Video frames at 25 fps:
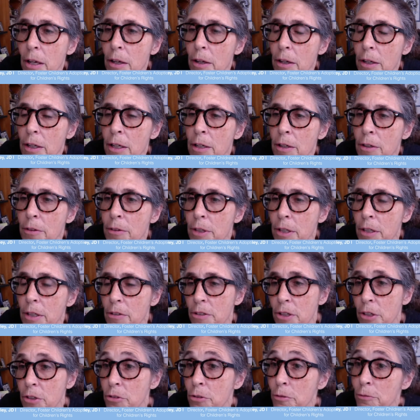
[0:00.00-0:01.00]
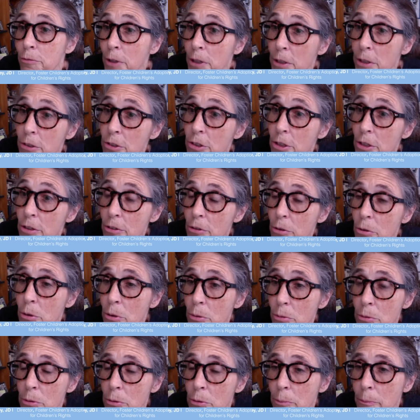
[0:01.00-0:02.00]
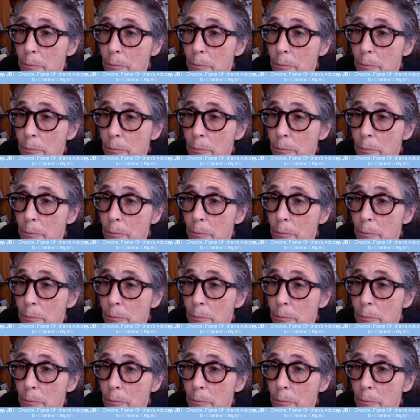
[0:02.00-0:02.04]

in the essential functions courtroom.